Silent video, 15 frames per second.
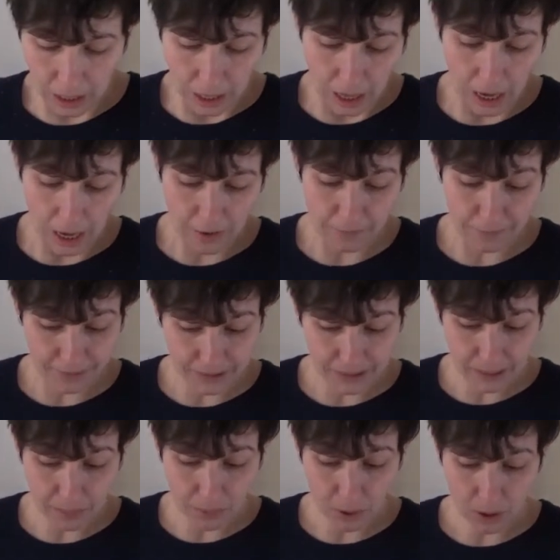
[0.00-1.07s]
are
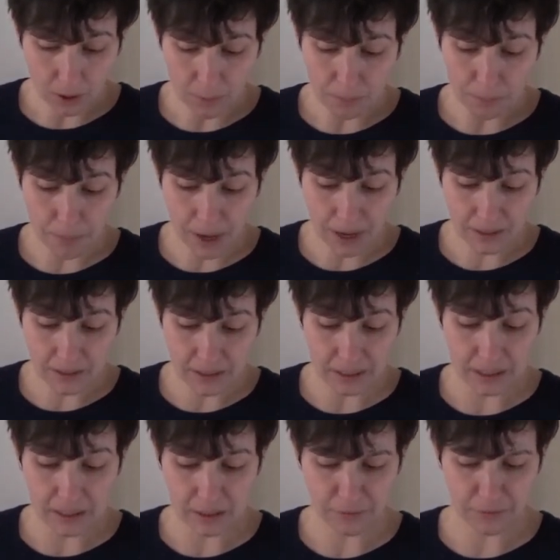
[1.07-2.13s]
feasible but
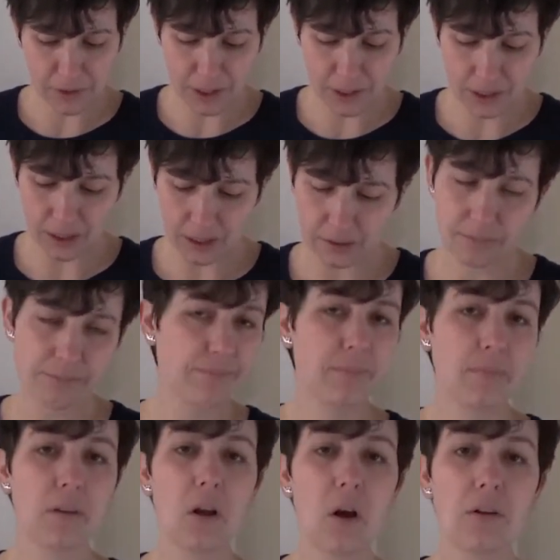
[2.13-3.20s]
inefficient.
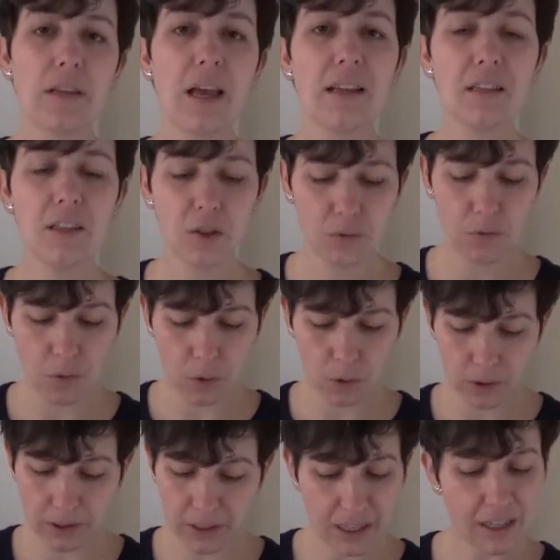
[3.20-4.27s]
No, that is
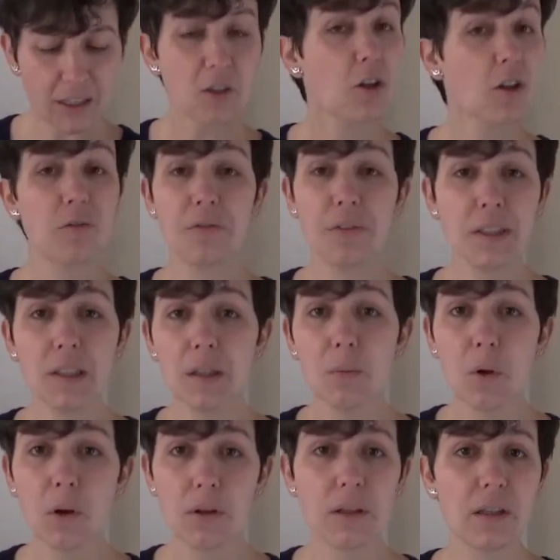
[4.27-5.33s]
false. They are not
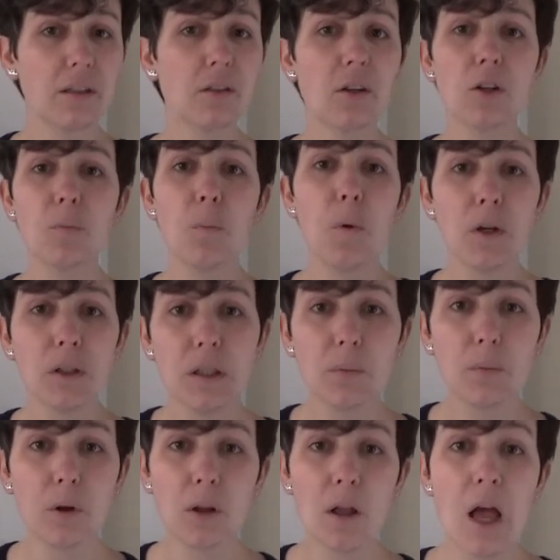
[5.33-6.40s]
feasible, they are not
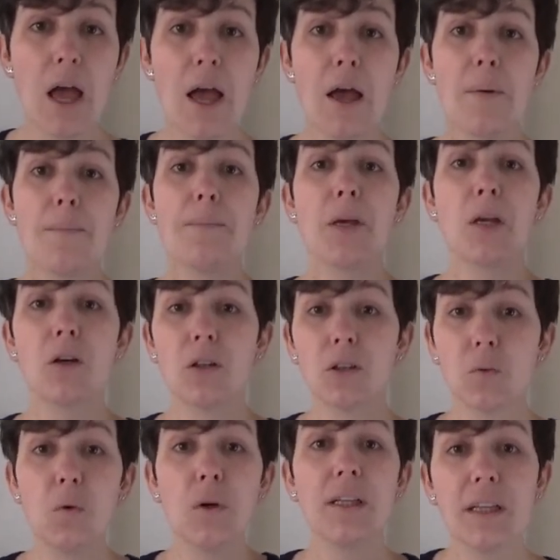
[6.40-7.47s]
possible, because
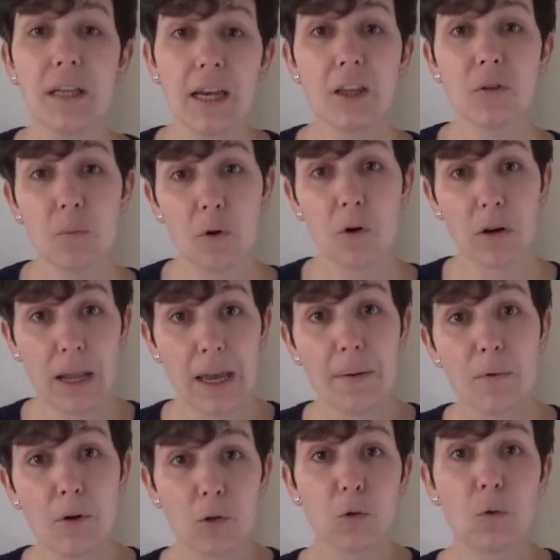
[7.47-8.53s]
we need more
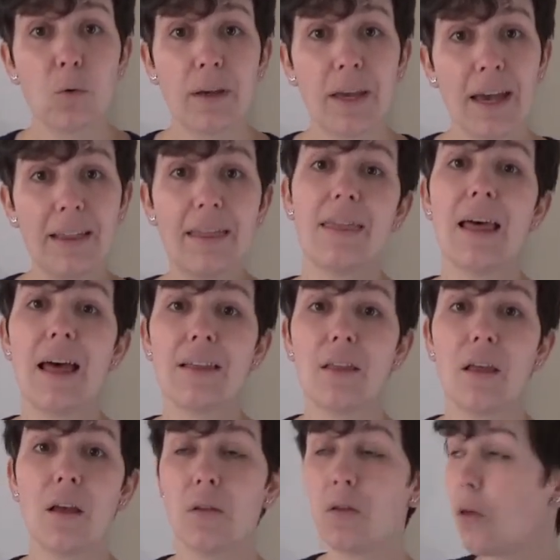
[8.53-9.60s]
labor to get
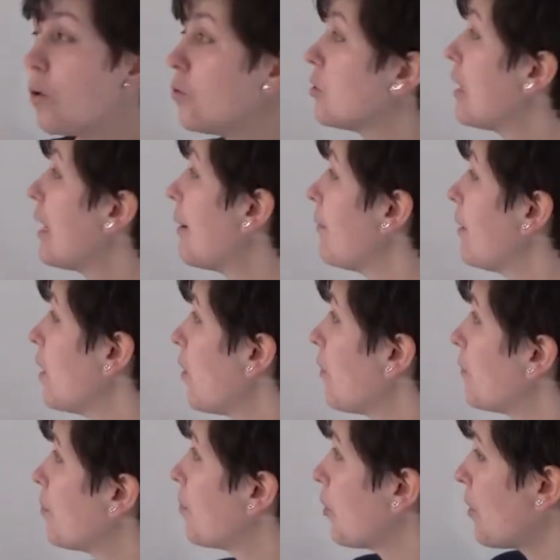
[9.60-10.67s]
those level
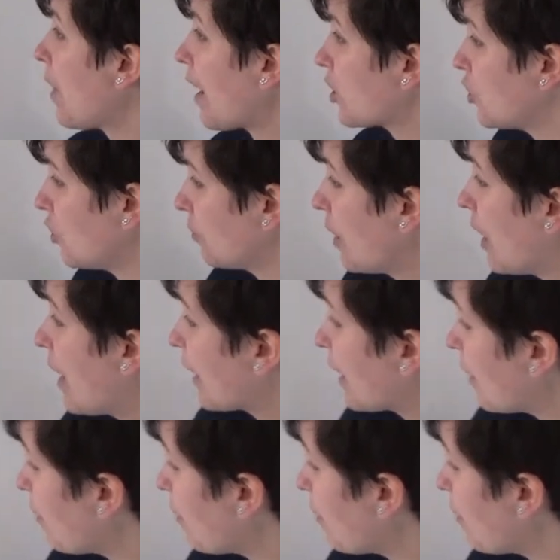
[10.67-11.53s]
of production. Keep